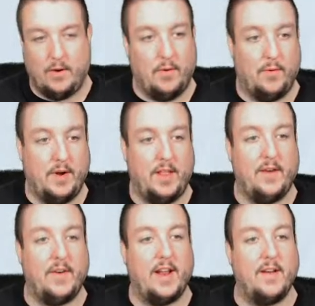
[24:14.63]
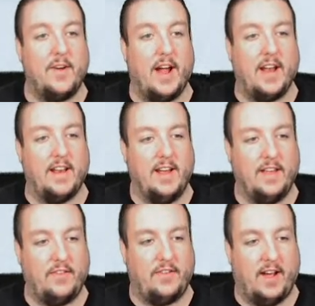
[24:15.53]
Really random Ryan. Nice
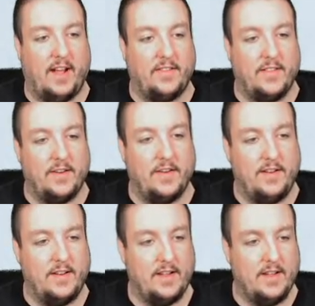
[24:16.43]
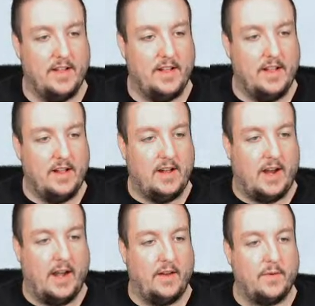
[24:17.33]
shots, dude. All
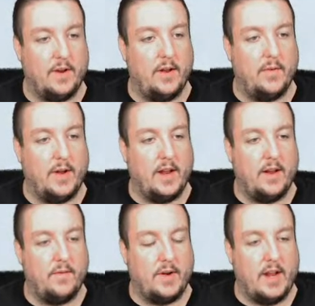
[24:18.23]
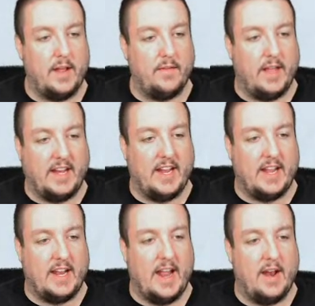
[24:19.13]
right, here's what we're gonna do. We're gonna we're gonna like kick
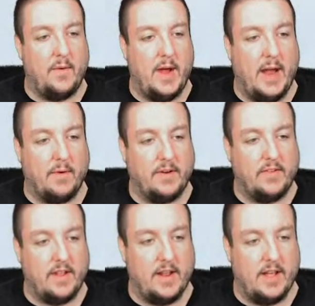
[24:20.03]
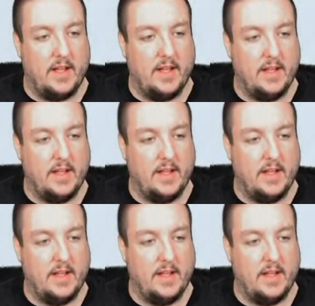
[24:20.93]
it out of the way. We're just gonna